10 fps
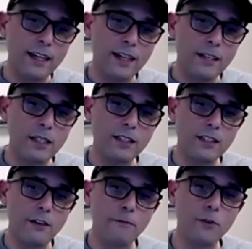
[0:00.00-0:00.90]
because
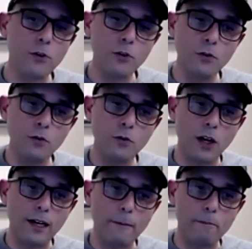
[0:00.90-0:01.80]
if you
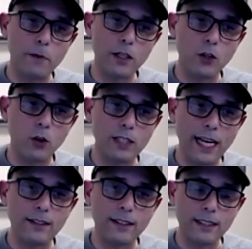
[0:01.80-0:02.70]
um, go
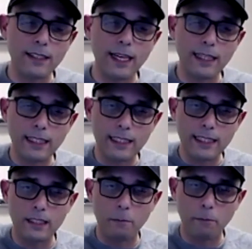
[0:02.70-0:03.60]
down and say this
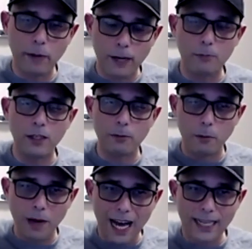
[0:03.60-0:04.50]
is the bare
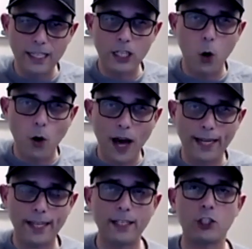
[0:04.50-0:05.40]
minimum, I know I
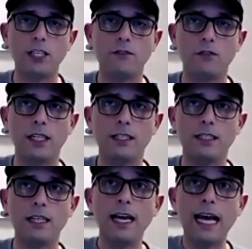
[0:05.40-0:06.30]
can achieve
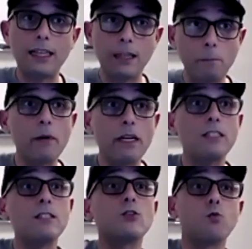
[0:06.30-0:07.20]
this, and the
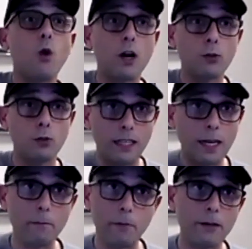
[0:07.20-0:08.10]
business works with their bare